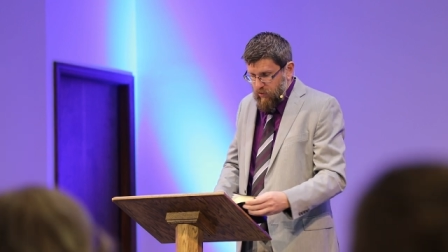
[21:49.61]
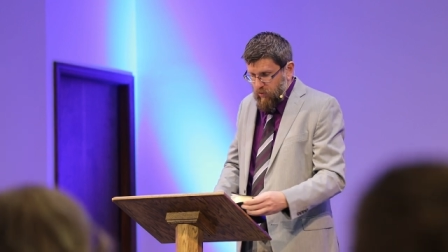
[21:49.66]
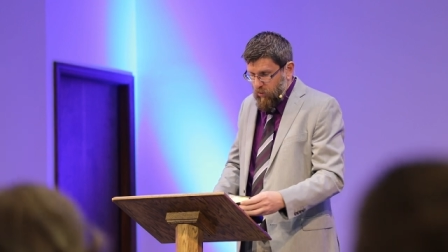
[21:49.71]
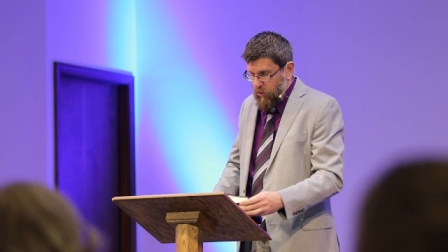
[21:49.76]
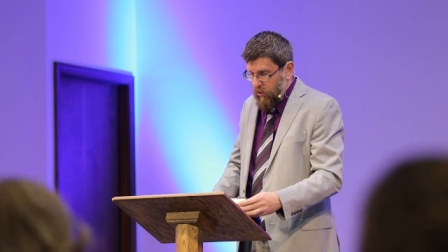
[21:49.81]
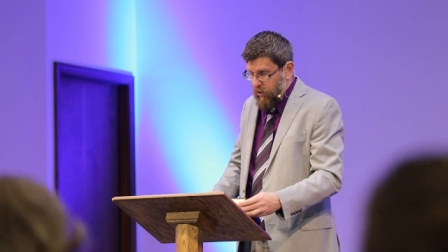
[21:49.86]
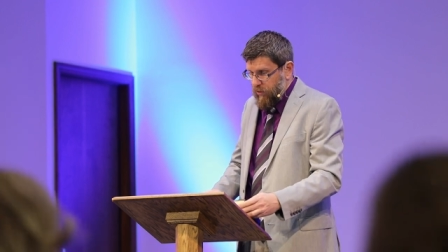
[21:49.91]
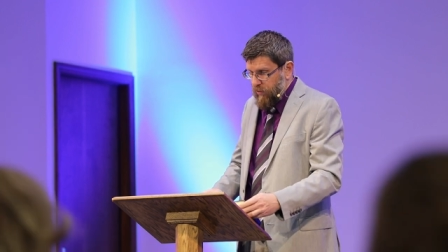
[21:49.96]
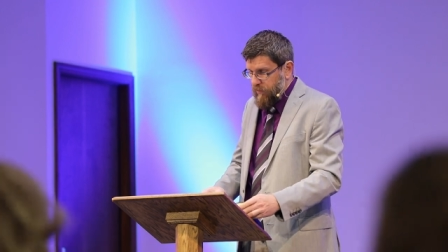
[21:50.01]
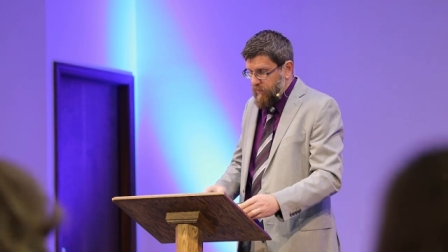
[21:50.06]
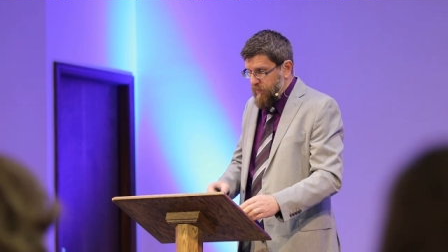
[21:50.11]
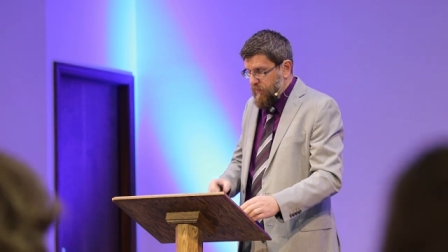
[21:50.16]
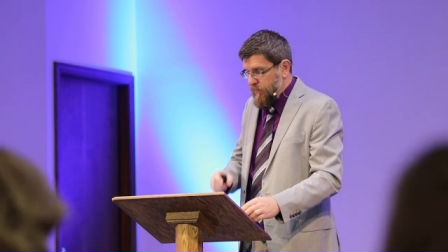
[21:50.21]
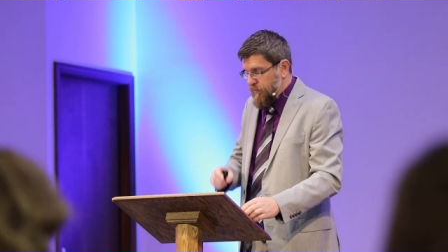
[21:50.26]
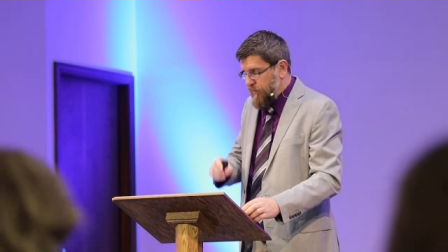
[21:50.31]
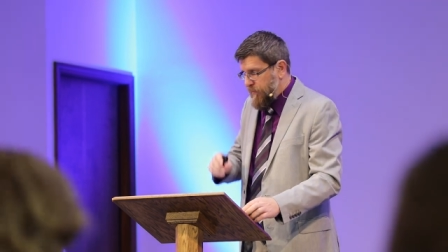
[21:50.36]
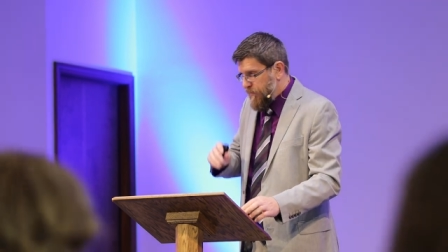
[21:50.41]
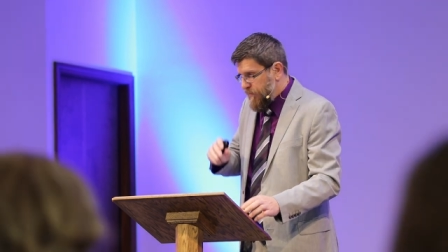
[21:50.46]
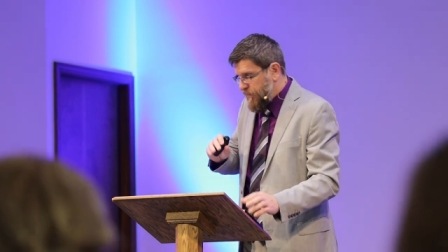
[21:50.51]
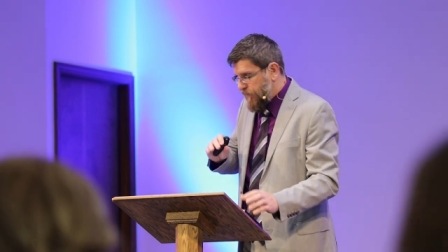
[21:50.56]
were
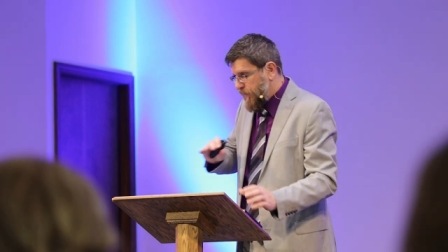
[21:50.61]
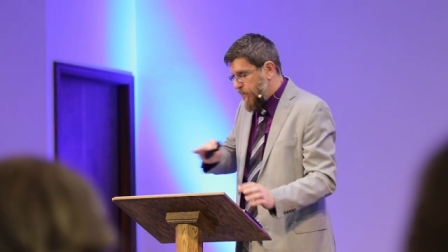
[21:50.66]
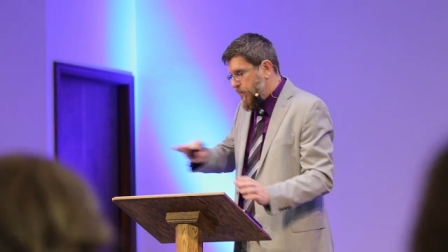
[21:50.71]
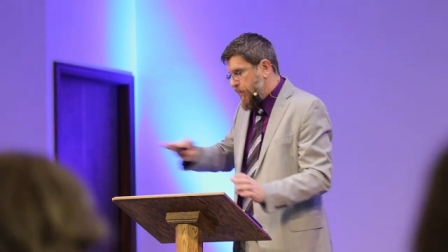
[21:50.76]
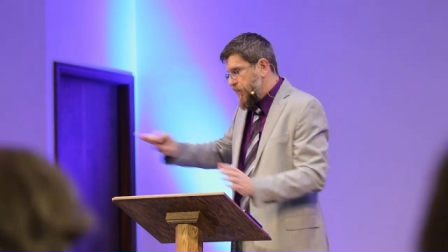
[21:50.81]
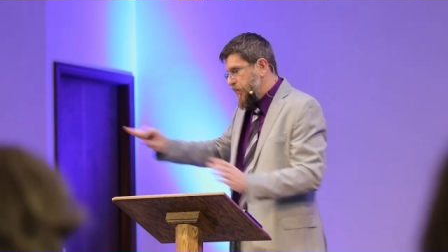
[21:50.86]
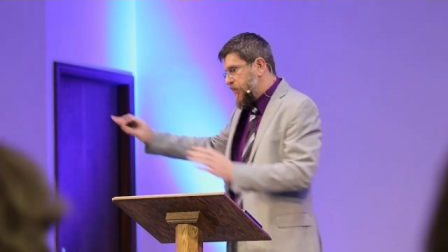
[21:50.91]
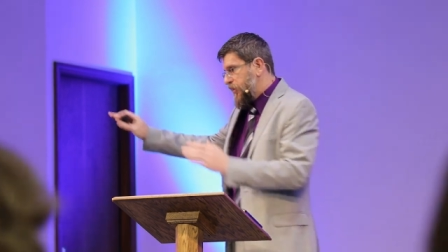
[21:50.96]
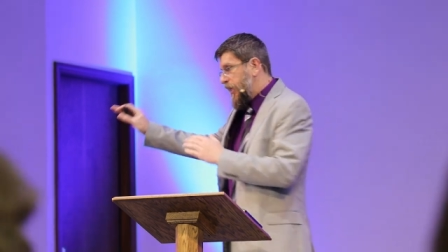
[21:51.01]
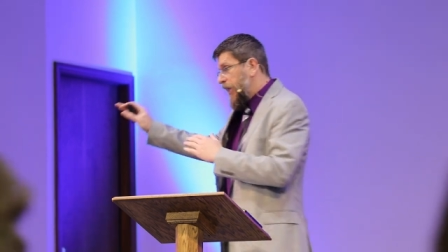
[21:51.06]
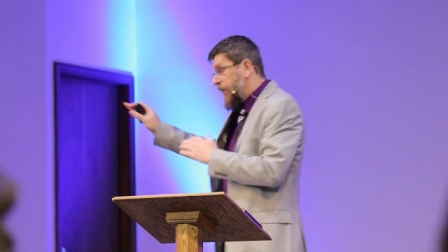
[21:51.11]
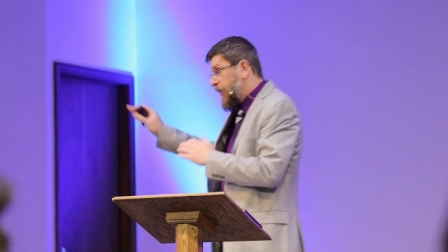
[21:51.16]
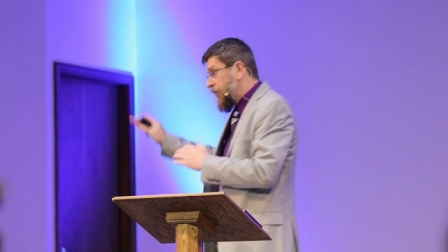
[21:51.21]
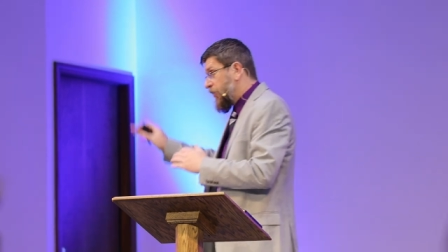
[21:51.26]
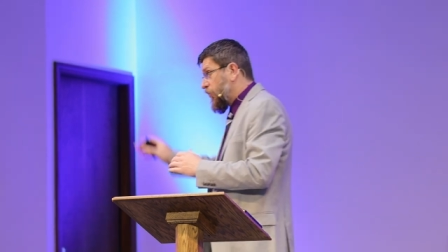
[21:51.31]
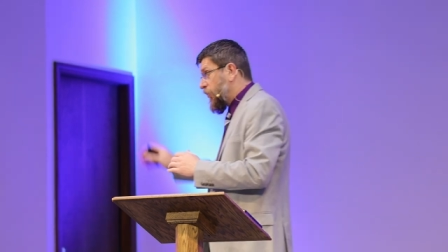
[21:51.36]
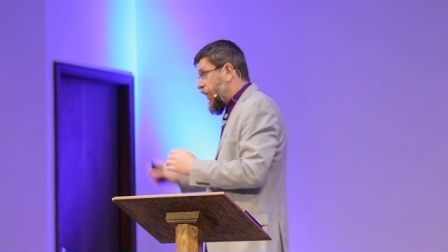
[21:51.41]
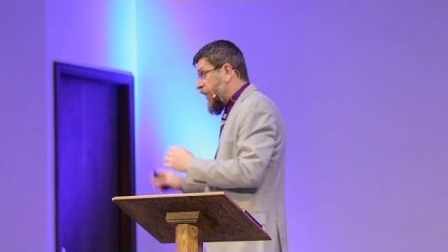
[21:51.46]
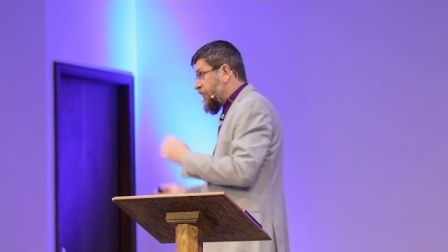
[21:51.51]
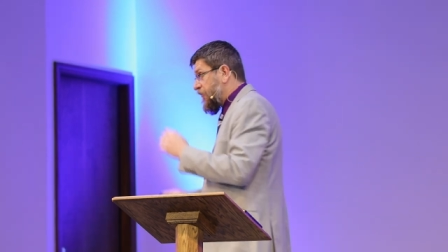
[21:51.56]
taken
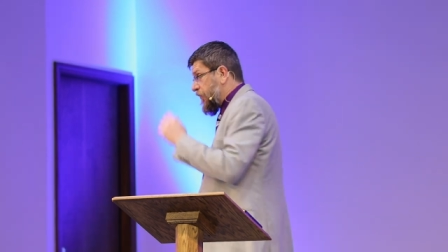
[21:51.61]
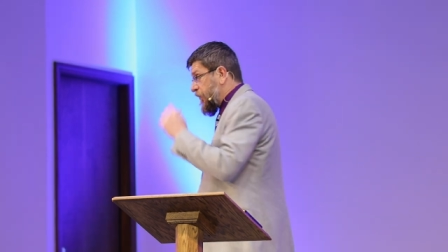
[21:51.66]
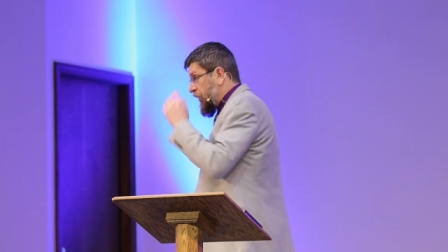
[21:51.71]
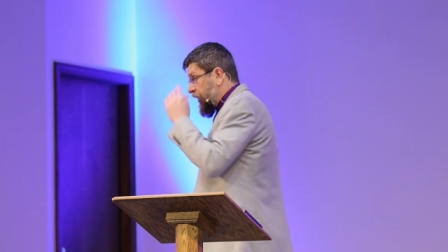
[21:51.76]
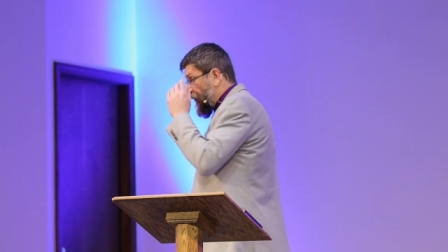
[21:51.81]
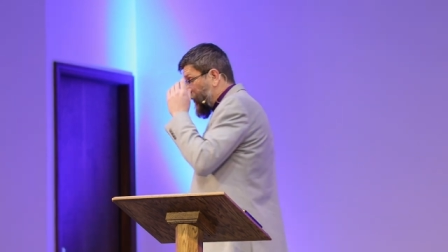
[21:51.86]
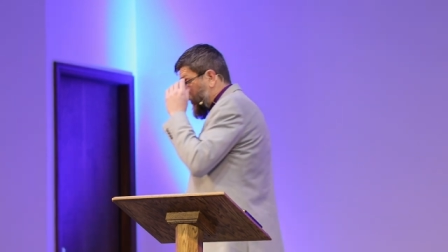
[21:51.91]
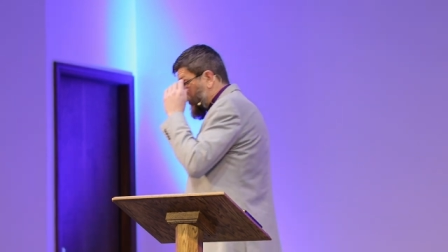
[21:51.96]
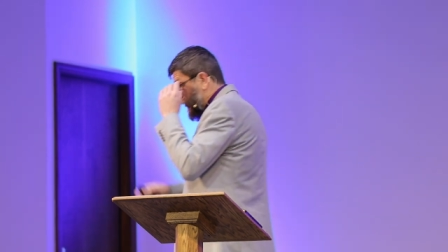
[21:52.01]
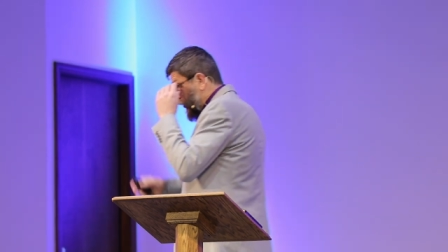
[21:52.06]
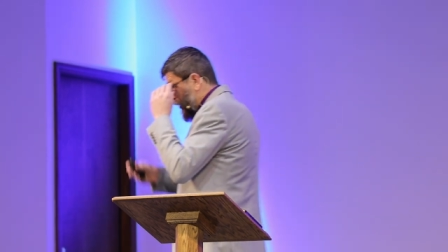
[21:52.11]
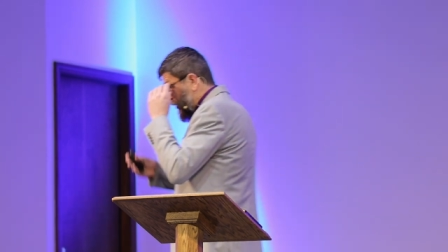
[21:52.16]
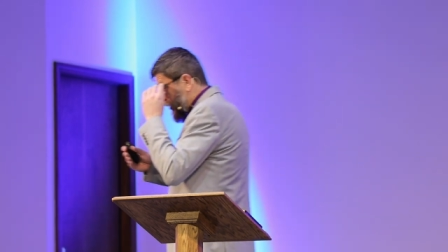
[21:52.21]
away from him, and it was